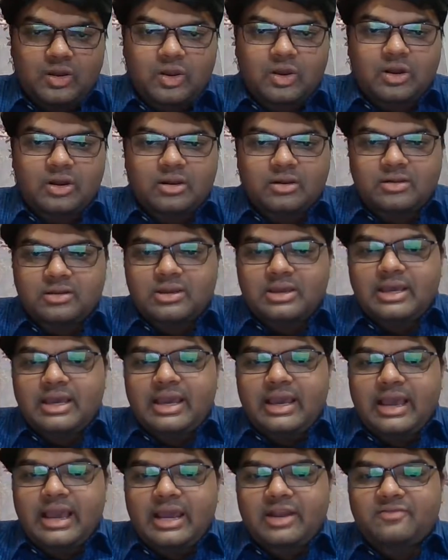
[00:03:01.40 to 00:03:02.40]
Kong,
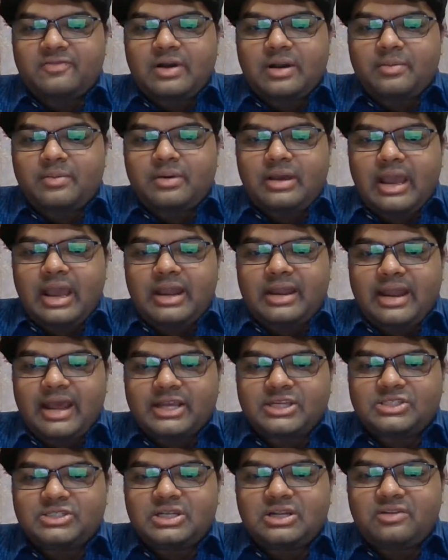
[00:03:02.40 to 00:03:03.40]
and
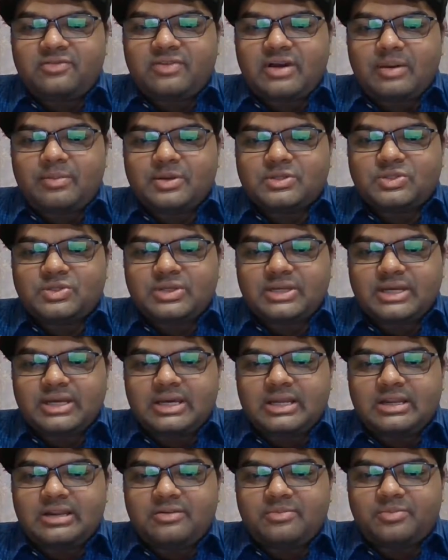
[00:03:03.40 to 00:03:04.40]
National
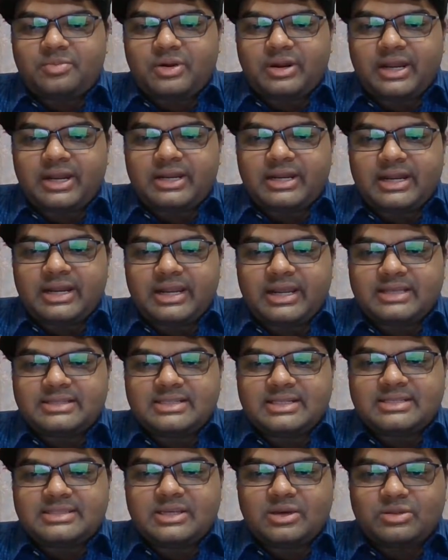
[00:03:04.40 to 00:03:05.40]
Pharmaceutical Product Index
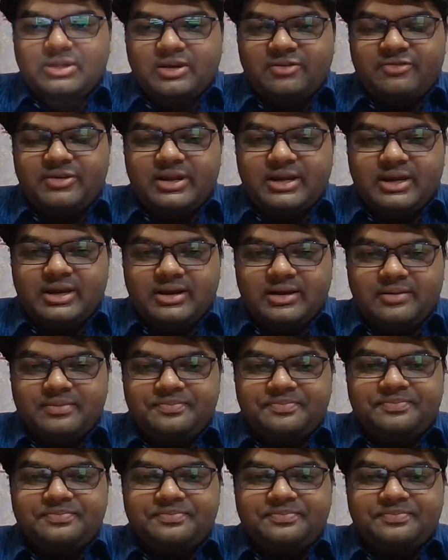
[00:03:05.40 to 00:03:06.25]
in South Africa.